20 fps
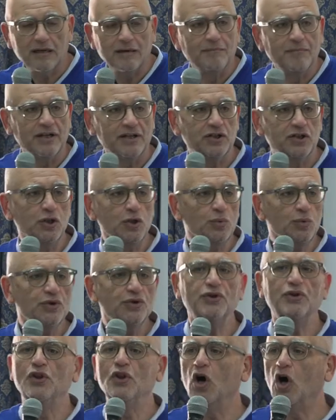But you
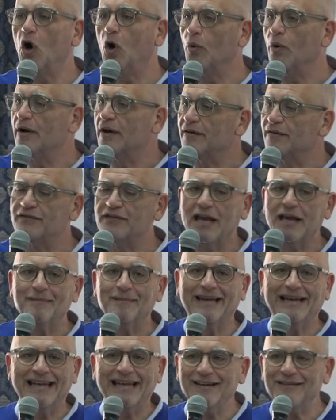would know if they
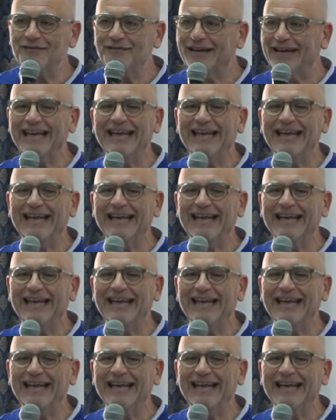believe